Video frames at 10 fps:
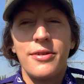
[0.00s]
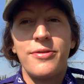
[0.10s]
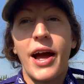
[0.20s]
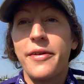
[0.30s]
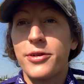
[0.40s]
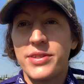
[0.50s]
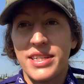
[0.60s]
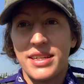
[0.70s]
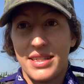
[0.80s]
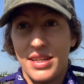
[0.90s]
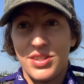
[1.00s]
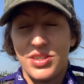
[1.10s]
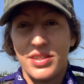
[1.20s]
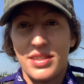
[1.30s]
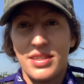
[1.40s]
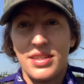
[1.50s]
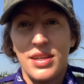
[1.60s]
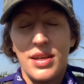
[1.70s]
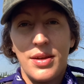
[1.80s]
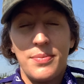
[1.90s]
5 or 6 inches,
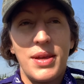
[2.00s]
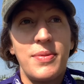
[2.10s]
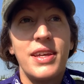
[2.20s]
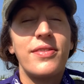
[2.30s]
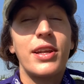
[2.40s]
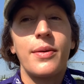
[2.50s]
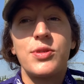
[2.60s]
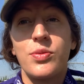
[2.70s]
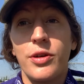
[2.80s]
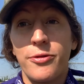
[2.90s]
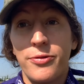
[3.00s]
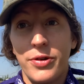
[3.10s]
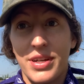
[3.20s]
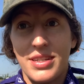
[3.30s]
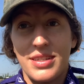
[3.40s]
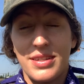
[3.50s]
maybe even up to a foot.